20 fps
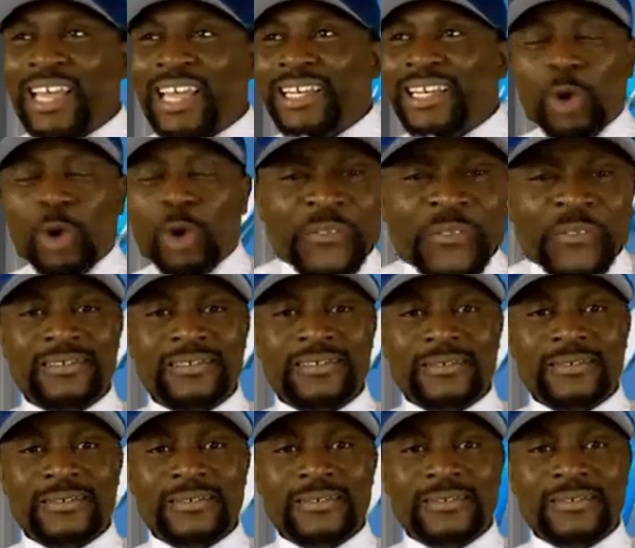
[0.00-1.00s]
Not be not just
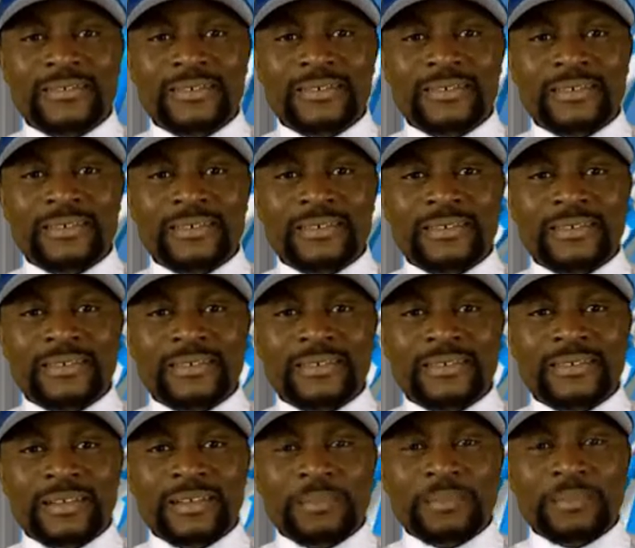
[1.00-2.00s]
be a magician.
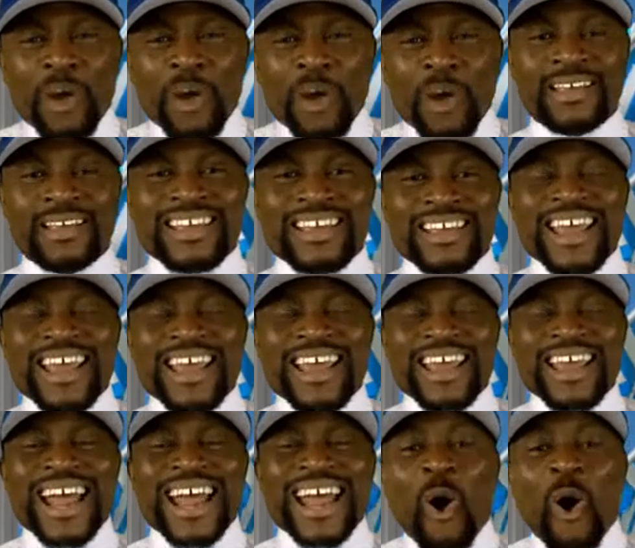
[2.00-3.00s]
Now the
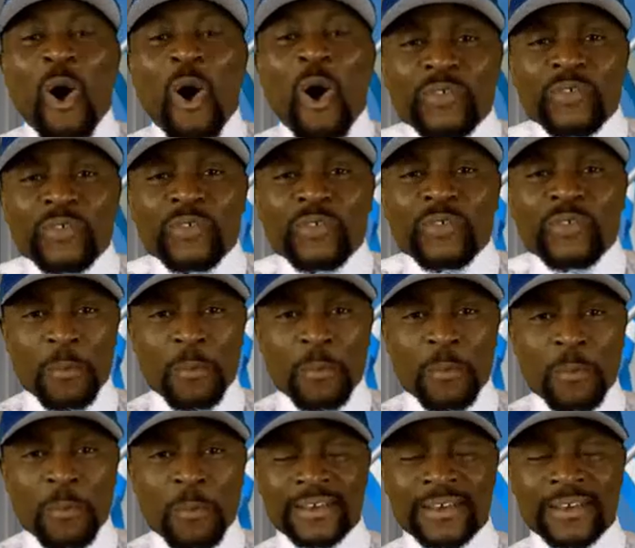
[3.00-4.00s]
hunger for liberate
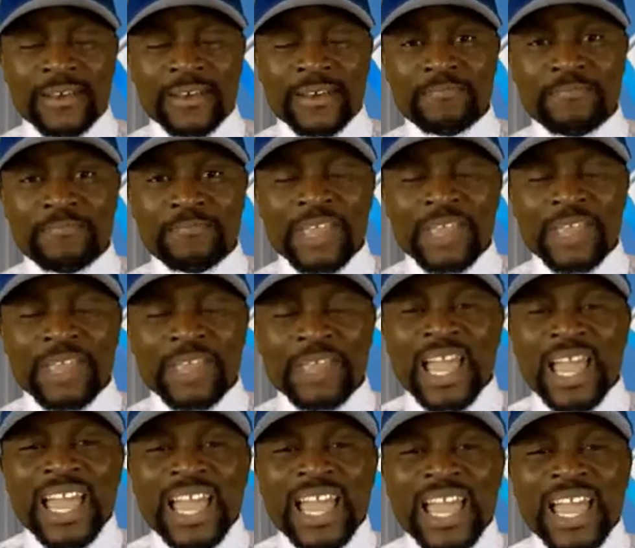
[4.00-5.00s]
homeland. It
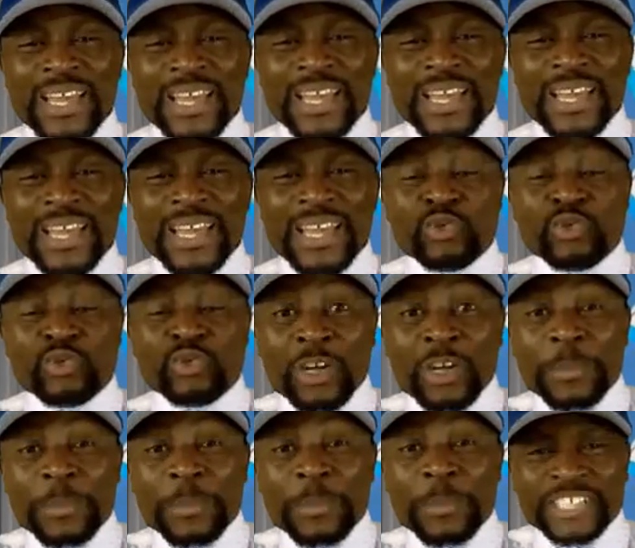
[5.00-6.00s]
begets so much
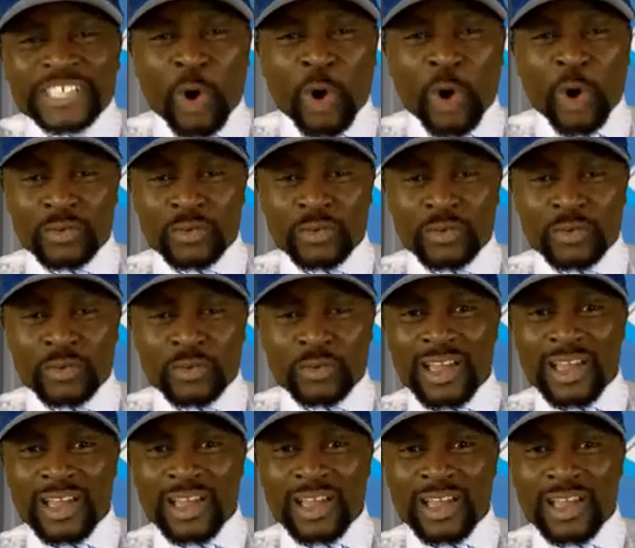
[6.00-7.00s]
passion.
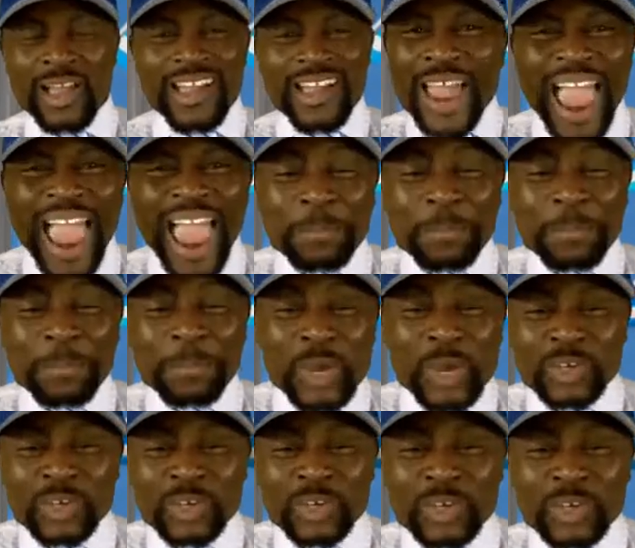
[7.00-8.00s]
Where any
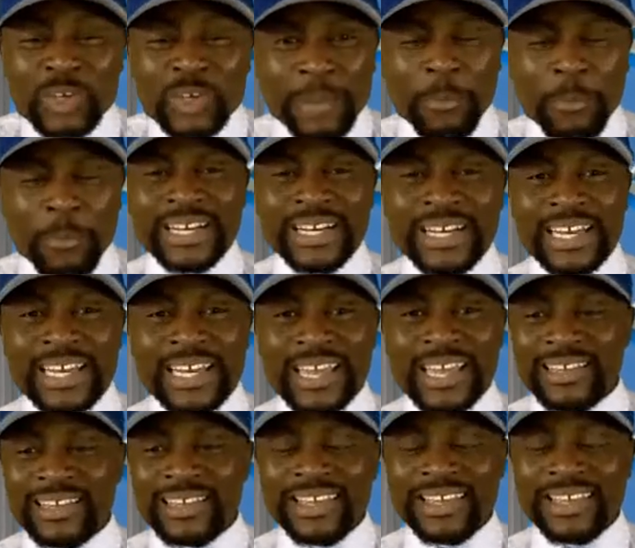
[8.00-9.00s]
place we know say La Republique
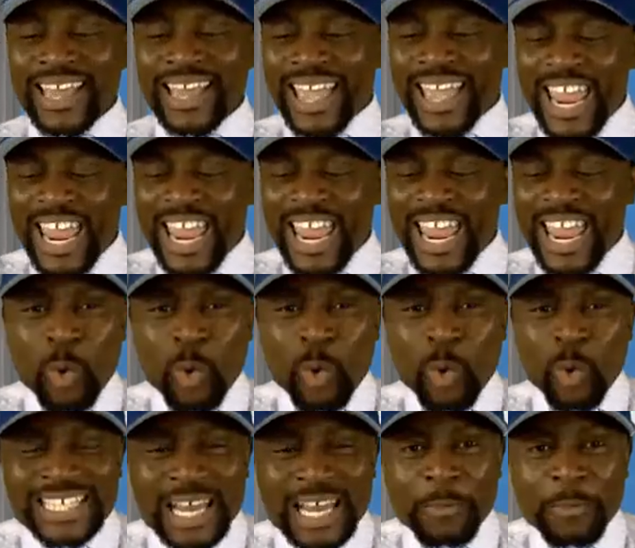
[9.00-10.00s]
de it
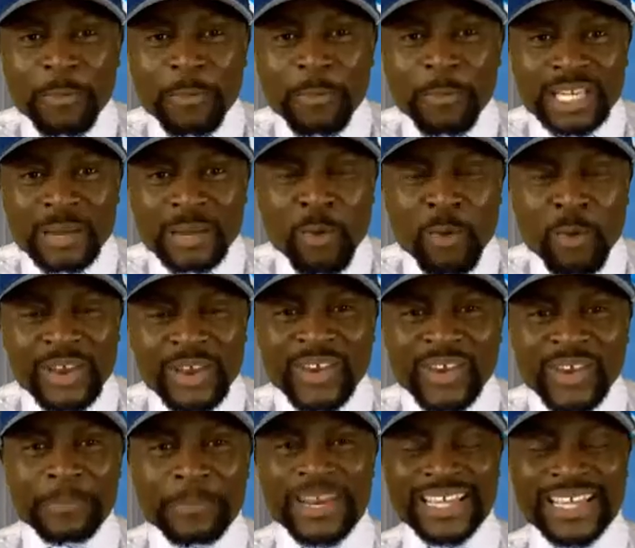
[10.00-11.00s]
no go sleep until he move
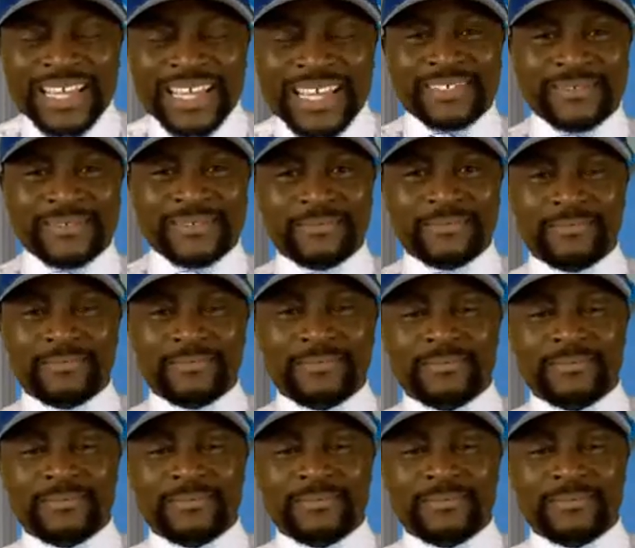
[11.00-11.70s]
them for a place.